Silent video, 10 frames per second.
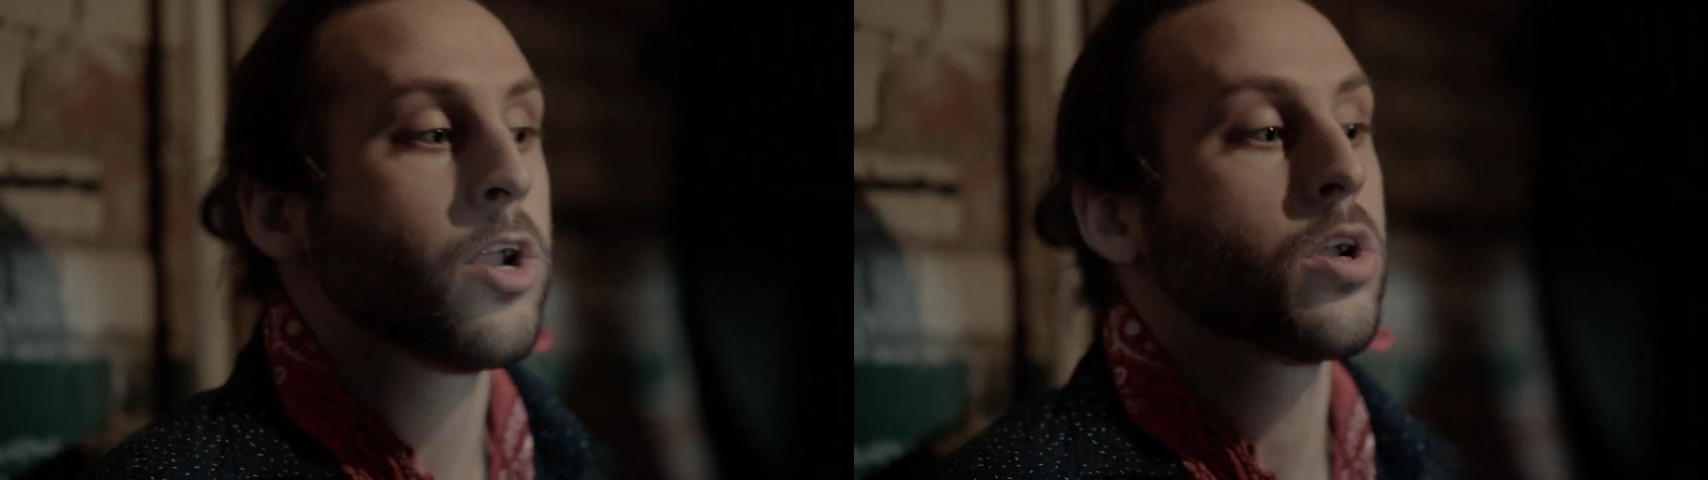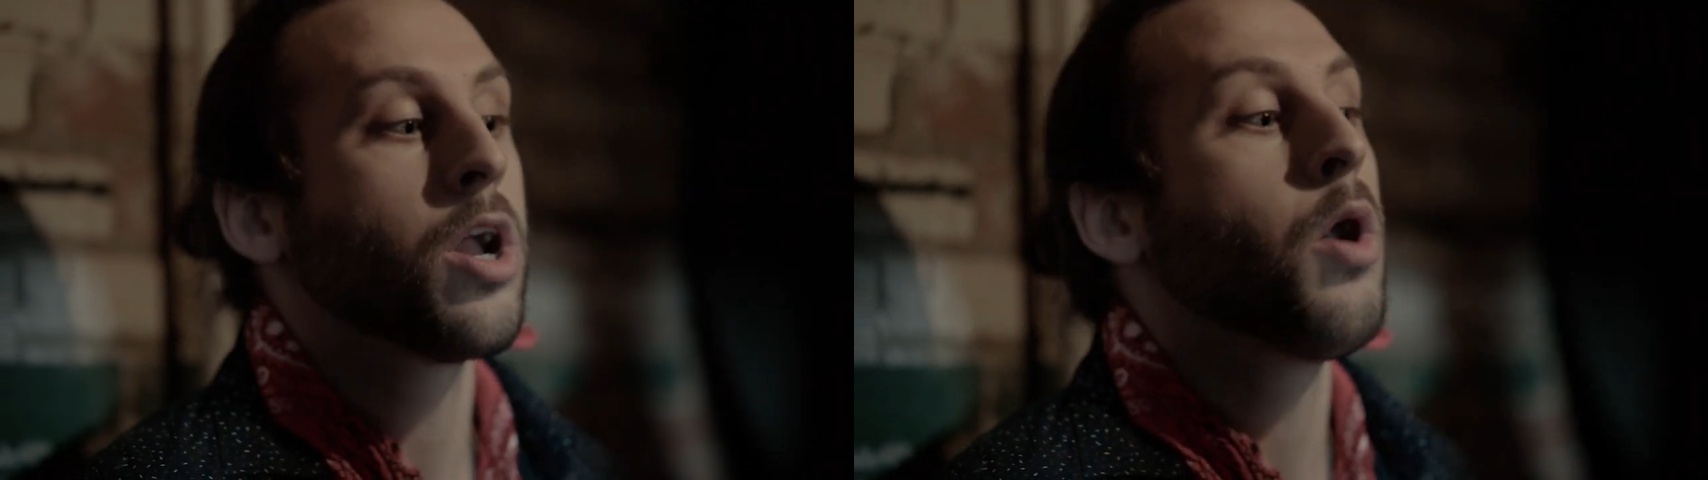
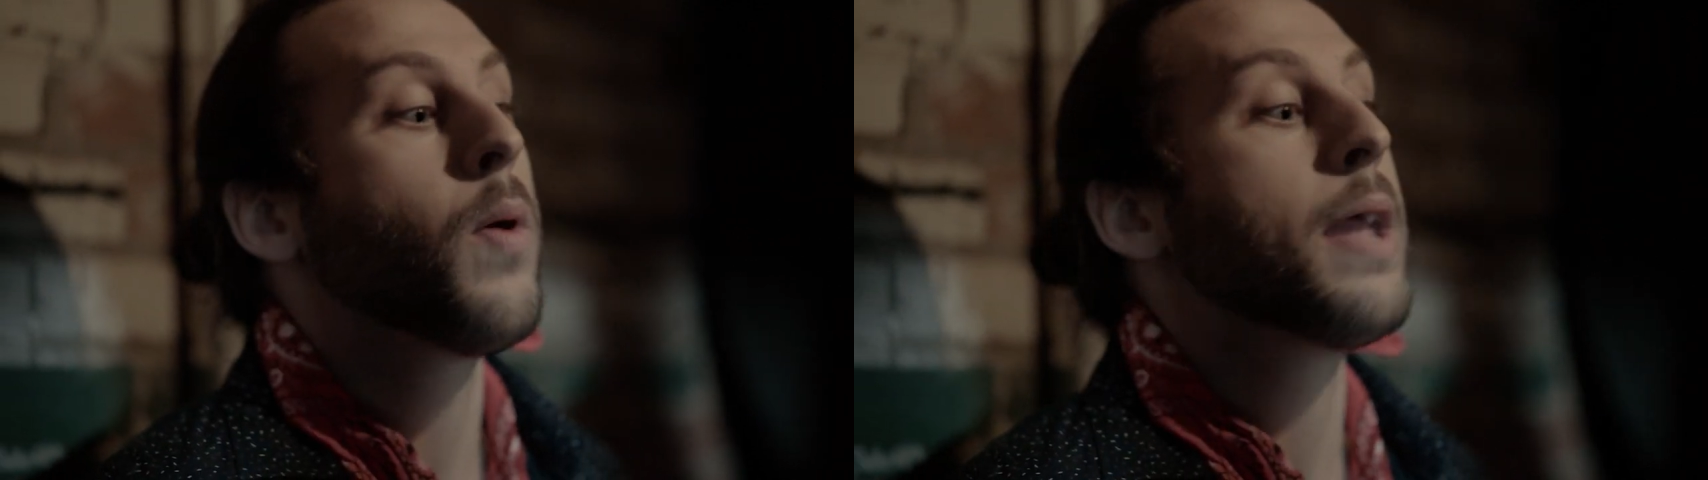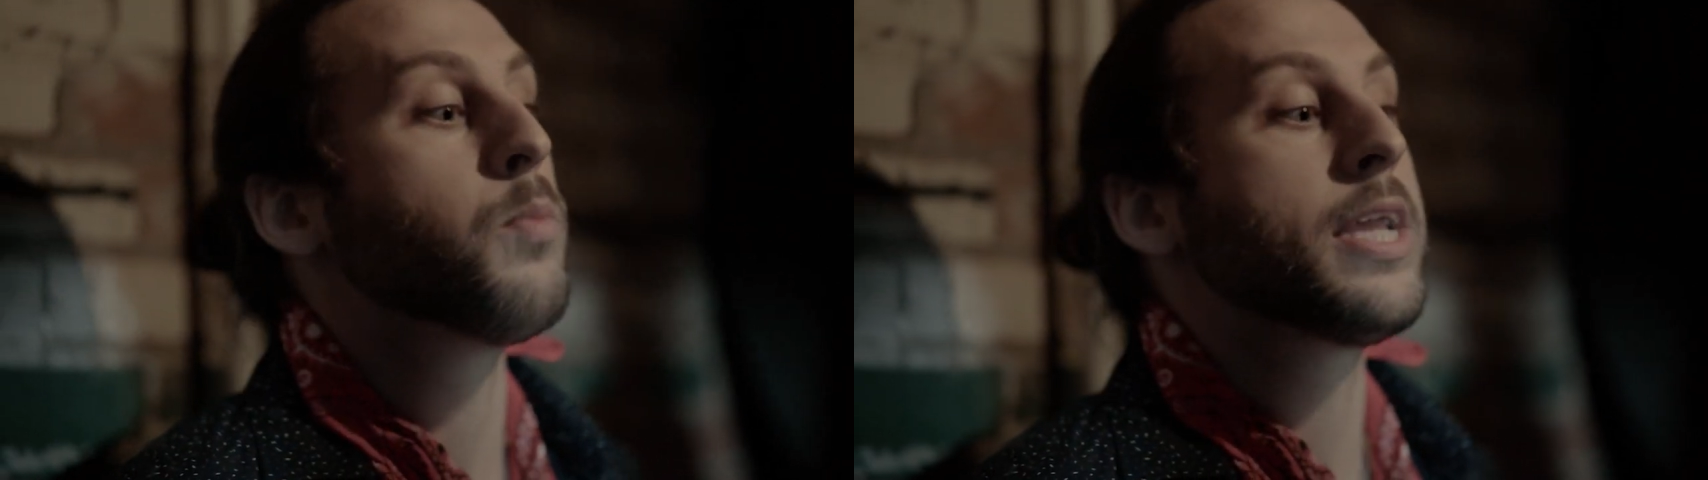her go
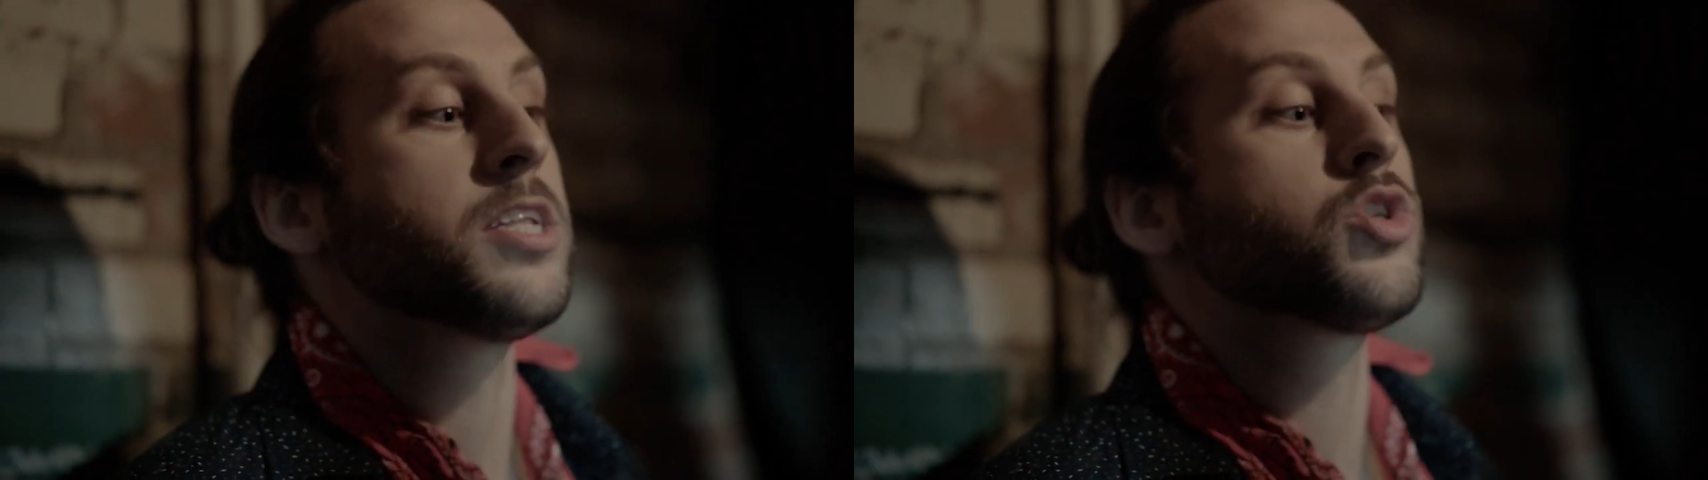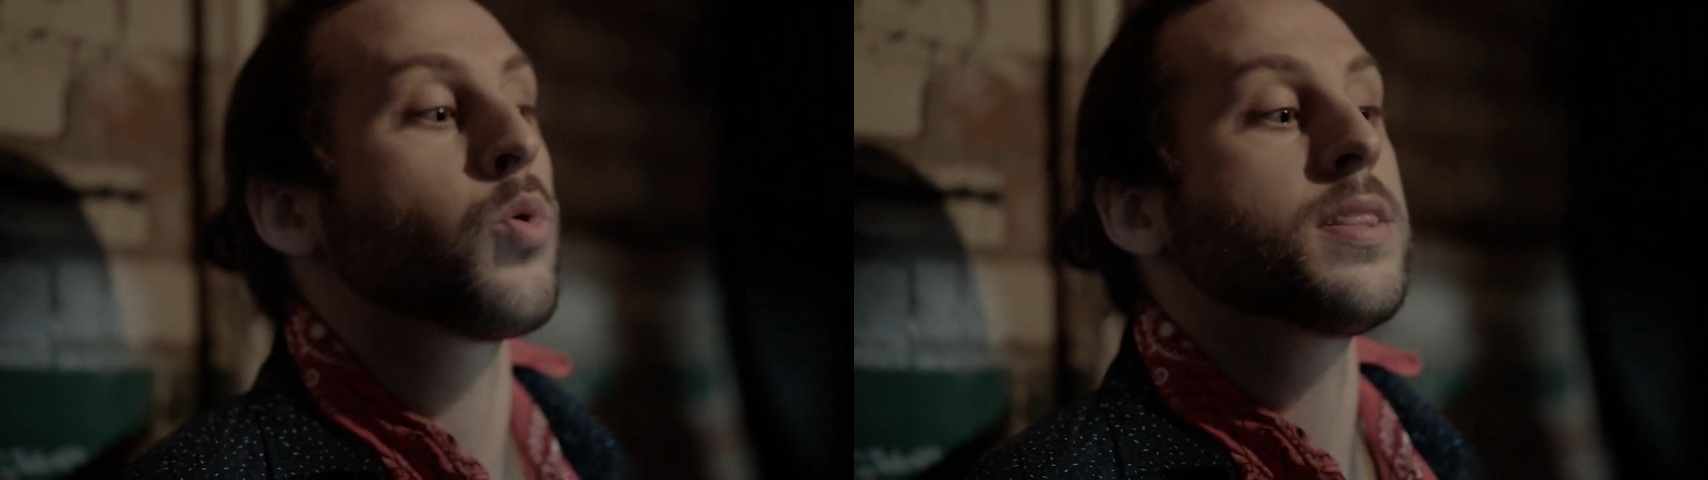and we can sort